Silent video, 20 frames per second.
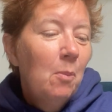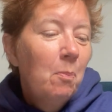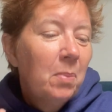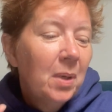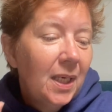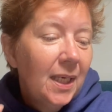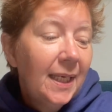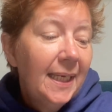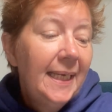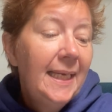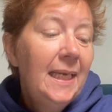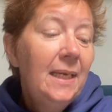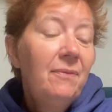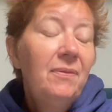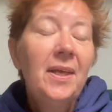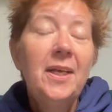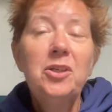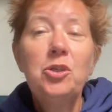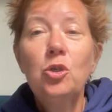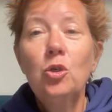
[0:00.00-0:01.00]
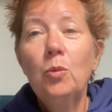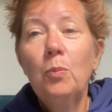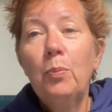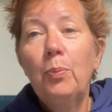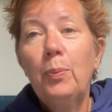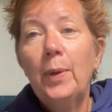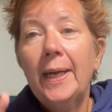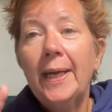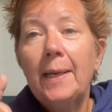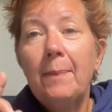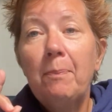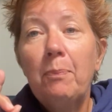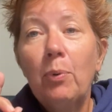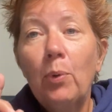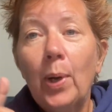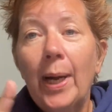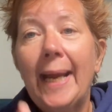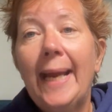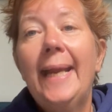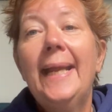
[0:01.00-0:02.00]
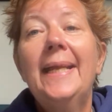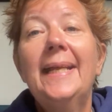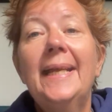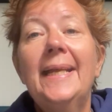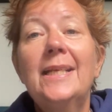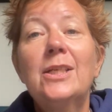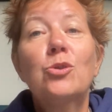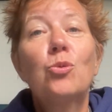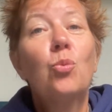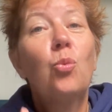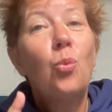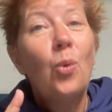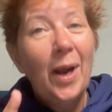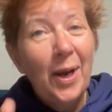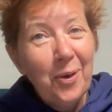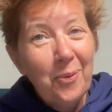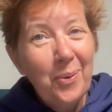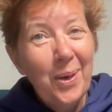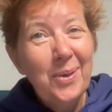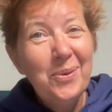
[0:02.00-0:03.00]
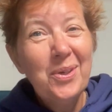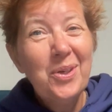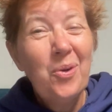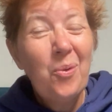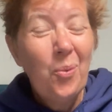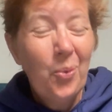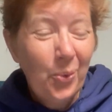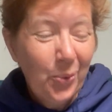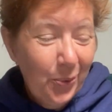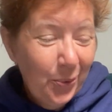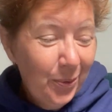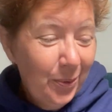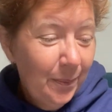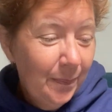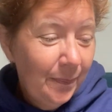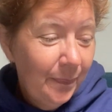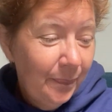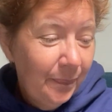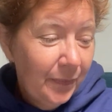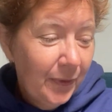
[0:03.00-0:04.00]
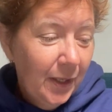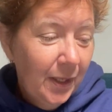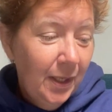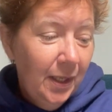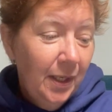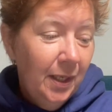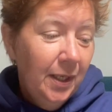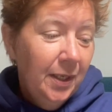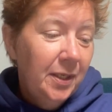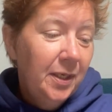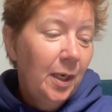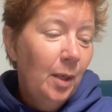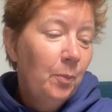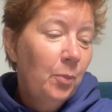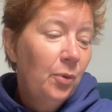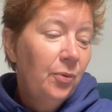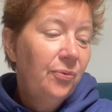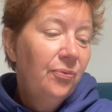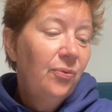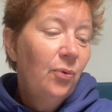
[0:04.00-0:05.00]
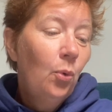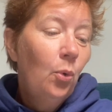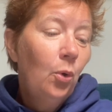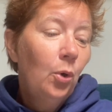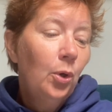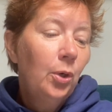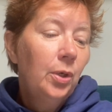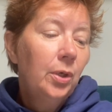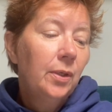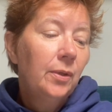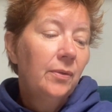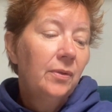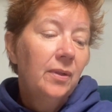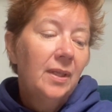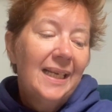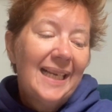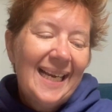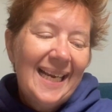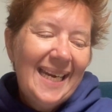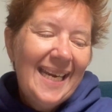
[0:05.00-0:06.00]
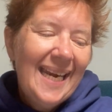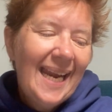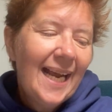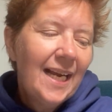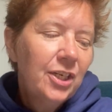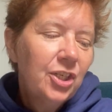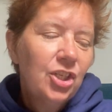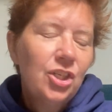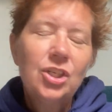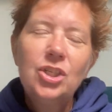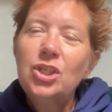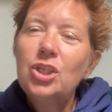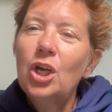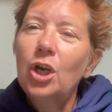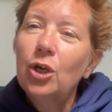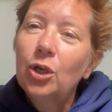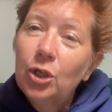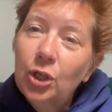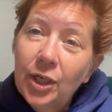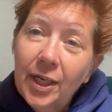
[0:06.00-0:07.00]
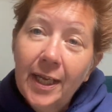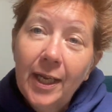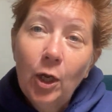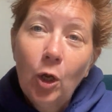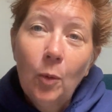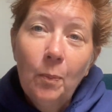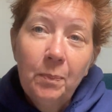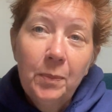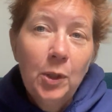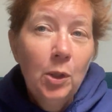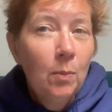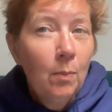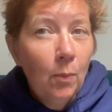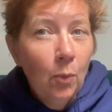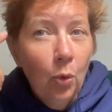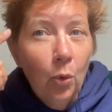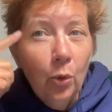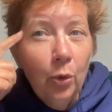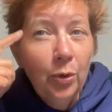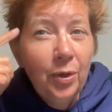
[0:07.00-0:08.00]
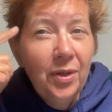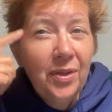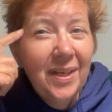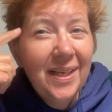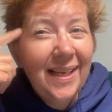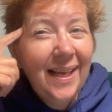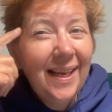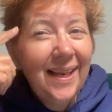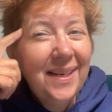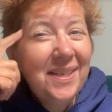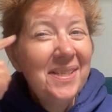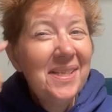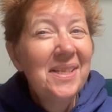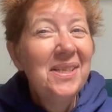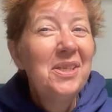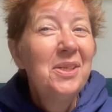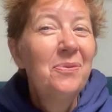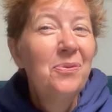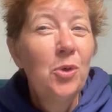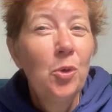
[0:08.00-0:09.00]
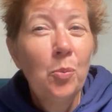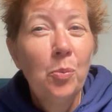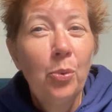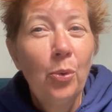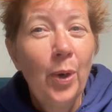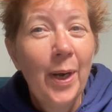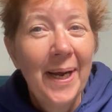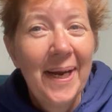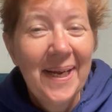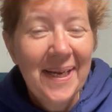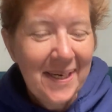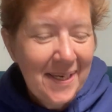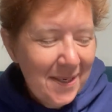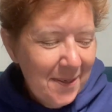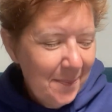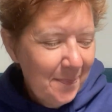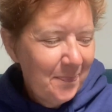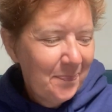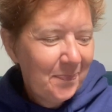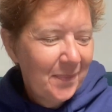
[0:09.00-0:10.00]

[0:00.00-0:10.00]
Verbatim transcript: believe that your big break is right around the corner. Number four, connections are going to help you more than the content of your brain.